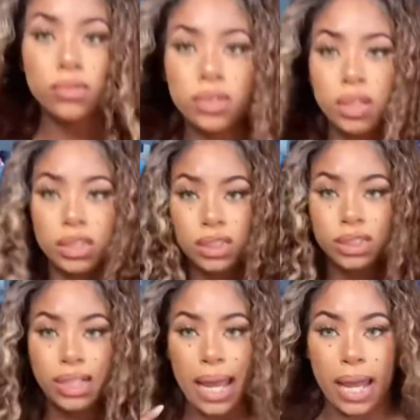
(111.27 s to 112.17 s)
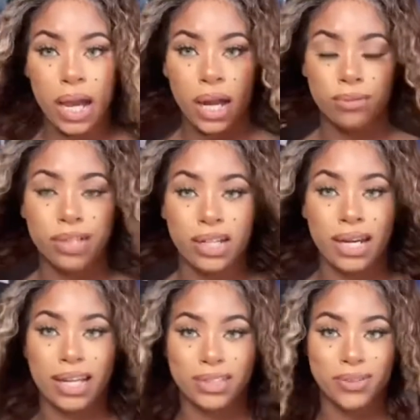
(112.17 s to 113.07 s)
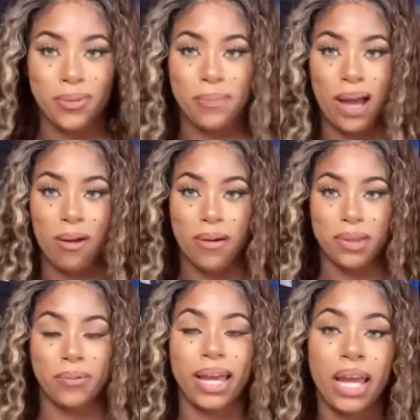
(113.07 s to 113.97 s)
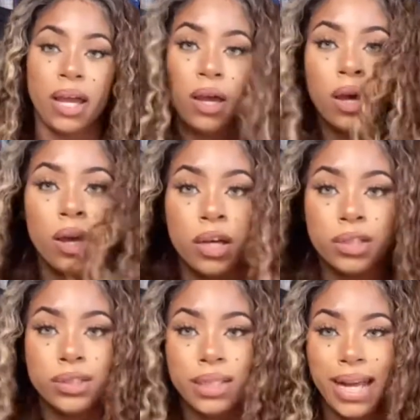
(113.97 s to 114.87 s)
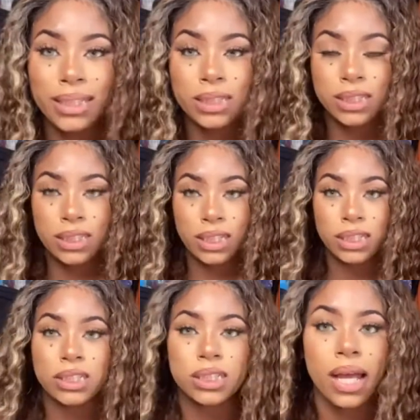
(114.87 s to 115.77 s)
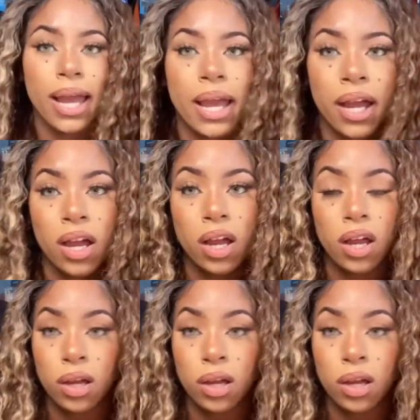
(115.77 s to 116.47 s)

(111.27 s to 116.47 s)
This is the hair. I'm trying to like scoot back all the way so you guys can see. This is the hair.